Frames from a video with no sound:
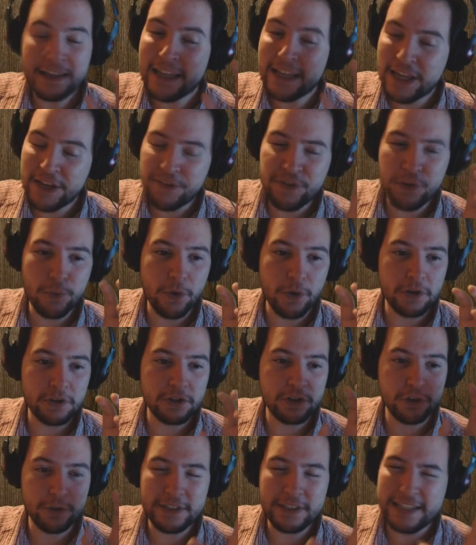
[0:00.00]
if you want
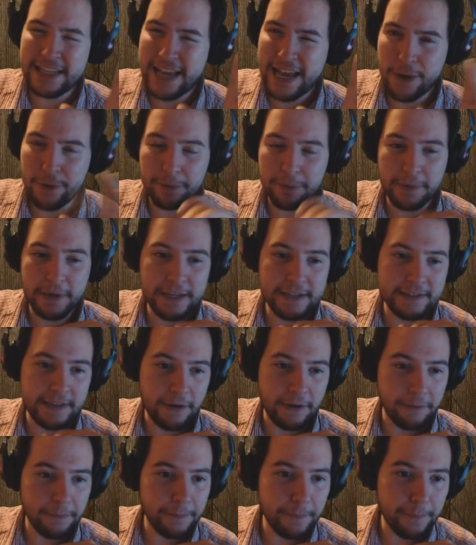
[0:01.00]
to. See how it plays
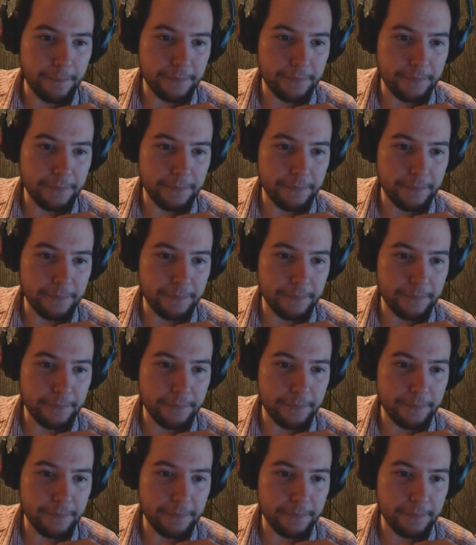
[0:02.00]
out.